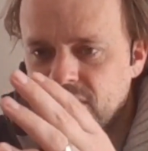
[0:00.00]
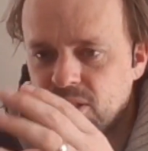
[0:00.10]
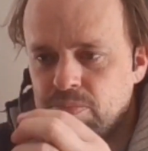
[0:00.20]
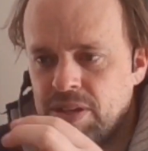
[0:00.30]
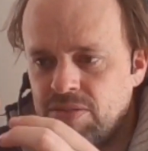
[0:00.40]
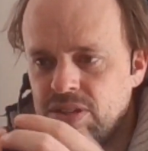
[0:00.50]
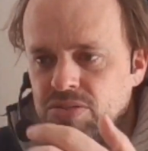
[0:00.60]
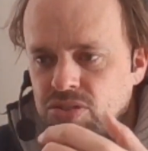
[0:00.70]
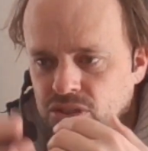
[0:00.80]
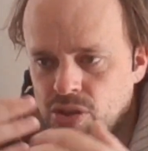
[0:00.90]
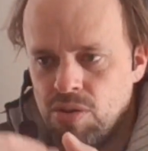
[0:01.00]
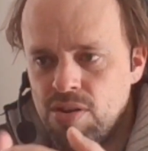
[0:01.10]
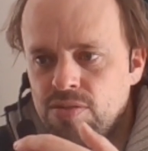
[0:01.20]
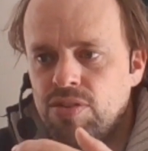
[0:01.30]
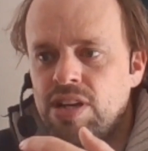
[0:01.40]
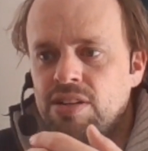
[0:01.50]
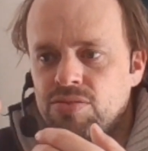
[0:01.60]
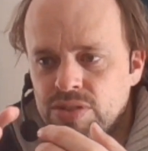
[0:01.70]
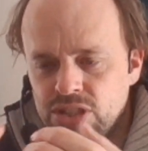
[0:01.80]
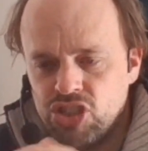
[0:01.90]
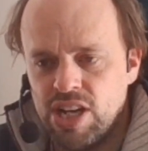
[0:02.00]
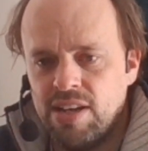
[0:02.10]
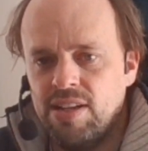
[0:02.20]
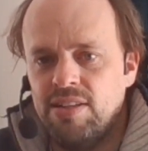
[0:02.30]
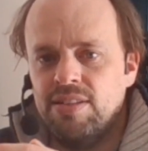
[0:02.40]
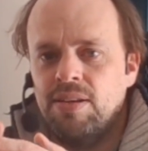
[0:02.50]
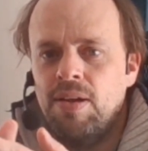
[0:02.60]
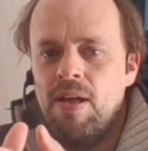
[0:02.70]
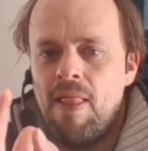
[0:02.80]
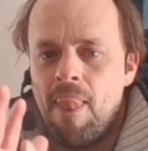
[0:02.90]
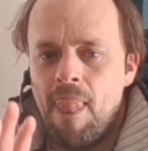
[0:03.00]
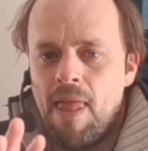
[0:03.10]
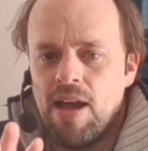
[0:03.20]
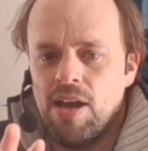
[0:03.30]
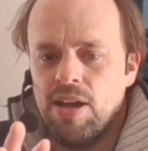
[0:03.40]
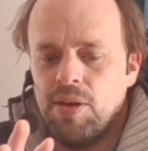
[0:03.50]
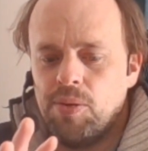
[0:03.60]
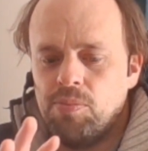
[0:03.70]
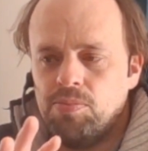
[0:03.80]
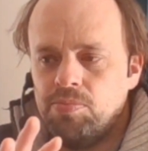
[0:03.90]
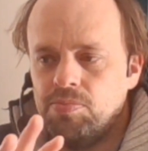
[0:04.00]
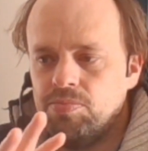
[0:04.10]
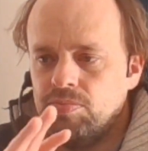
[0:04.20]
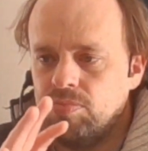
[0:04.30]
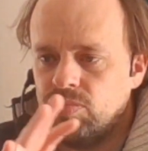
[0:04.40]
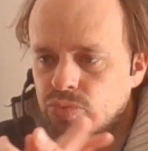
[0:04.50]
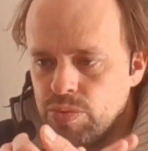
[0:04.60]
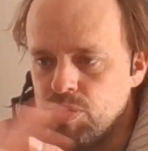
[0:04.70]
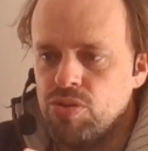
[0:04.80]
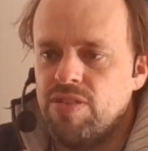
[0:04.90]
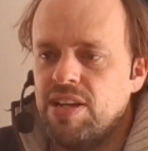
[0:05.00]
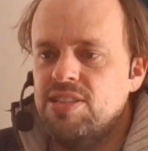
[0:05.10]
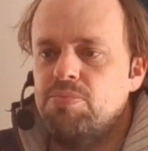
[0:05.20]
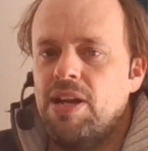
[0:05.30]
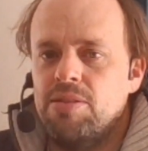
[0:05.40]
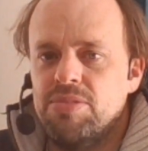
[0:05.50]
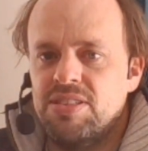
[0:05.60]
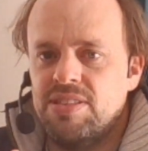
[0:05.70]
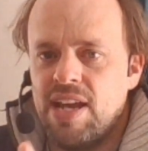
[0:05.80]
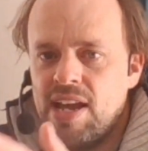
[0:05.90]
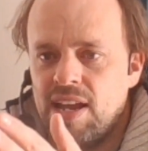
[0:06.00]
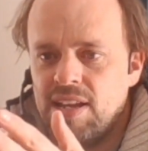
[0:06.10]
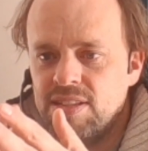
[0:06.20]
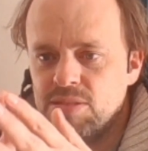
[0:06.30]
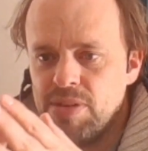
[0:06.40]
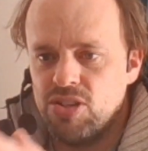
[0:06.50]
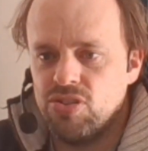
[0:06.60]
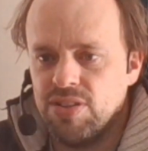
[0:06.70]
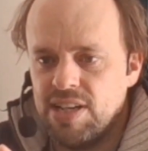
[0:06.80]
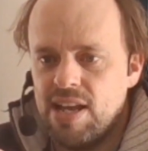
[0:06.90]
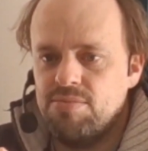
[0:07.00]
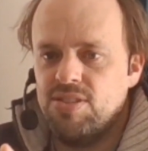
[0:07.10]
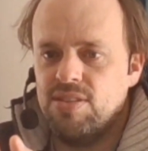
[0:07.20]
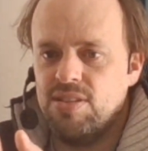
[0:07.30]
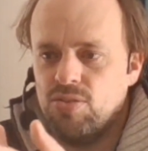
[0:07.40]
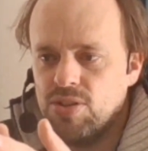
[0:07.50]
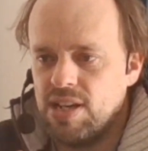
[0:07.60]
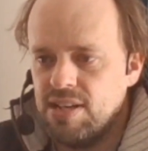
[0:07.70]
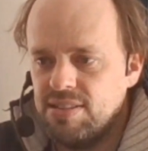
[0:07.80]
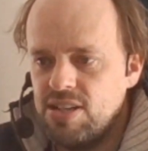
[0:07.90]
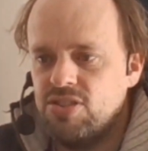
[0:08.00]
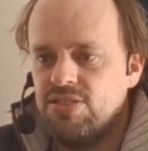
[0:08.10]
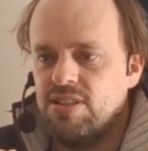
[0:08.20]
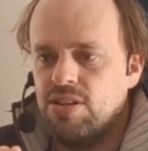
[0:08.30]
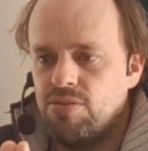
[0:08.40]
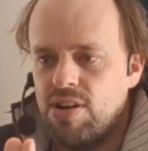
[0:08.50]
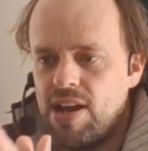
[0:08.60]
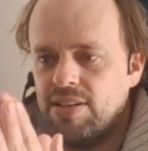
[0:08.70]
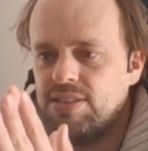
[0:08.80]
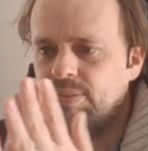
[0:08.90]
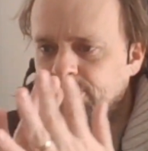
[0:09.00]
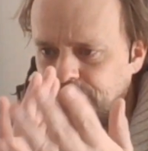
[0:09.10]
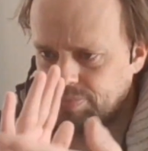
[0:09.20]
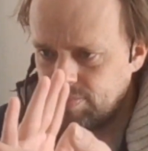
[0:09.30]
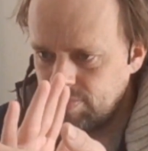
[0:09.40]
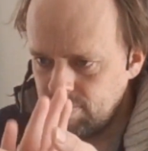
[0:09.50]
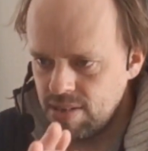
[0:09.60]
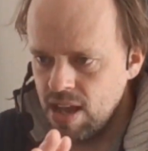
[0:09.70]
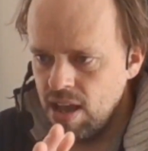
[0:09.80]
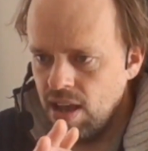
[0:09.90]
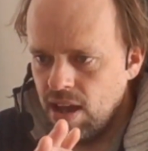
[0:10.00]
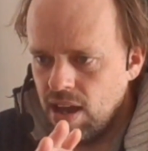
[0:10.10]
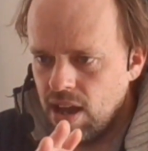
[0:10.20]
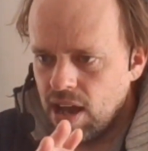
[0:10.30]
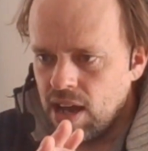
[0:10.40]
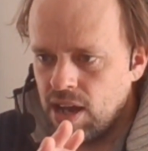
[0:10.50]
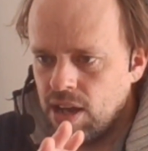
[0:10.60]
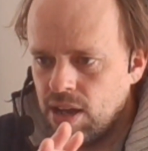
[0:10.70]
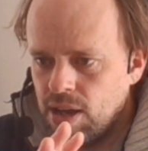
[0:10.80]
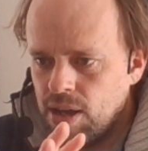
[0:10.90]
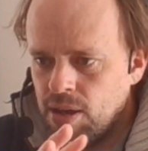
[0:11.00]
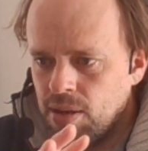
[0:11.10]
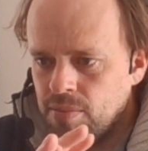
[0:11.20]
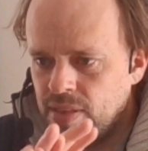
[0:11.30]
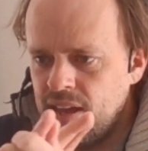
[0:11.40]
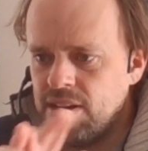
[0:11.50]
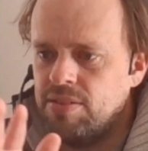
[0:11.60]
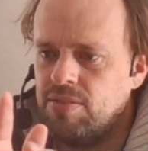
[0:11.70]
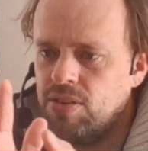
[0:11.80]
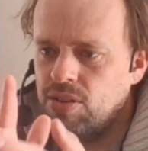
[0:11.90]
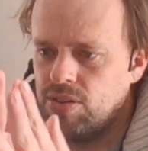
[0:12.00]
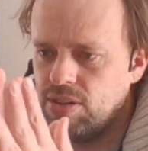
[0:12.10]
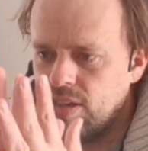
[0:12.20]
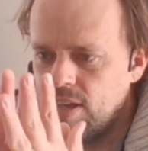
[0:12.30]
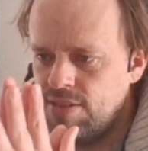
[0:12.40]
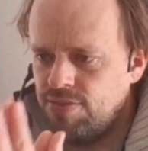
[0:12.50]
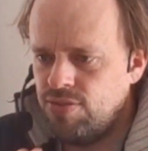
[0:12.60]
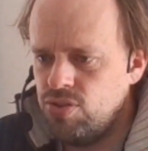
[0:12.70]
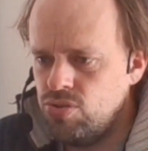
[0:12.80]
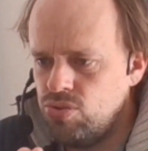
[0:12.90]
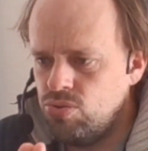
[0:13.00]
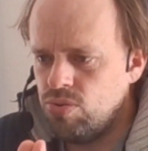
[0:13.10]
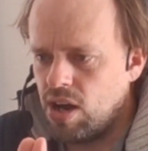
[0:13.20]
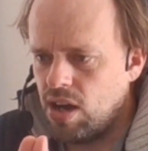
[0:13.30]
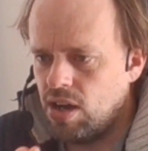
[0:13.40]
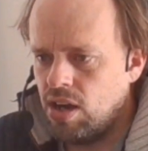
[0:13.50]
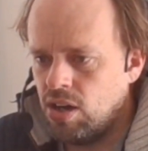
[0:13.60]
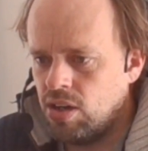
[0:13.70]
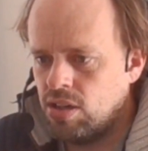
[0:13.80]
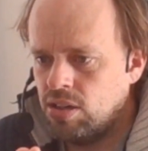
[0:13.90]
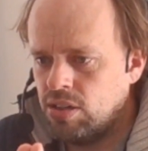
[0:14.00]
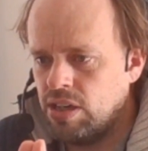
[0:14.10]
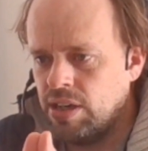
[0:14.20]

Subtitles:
the experience, go over it, recheck it, remove any spelling mistakes, make sure the names of the organizations are correct. Then if you are